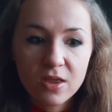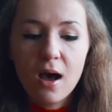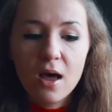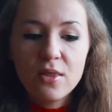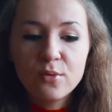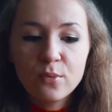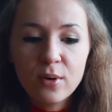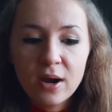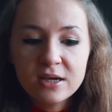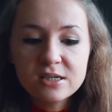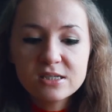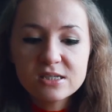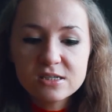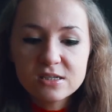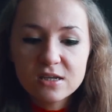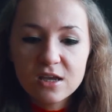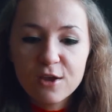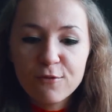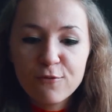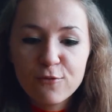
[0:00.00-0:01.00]

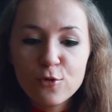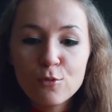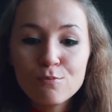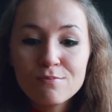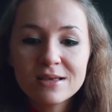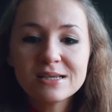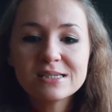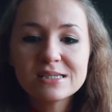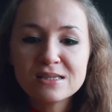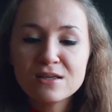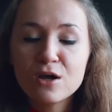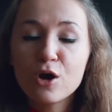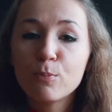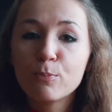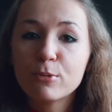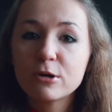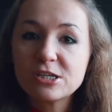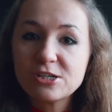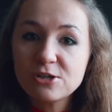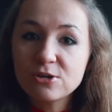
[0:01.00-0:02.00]
Otherwise, if you miss the
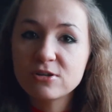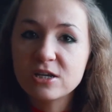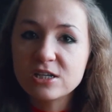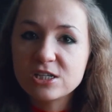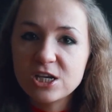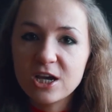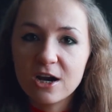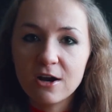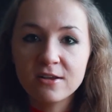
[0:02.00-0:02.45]
opportunity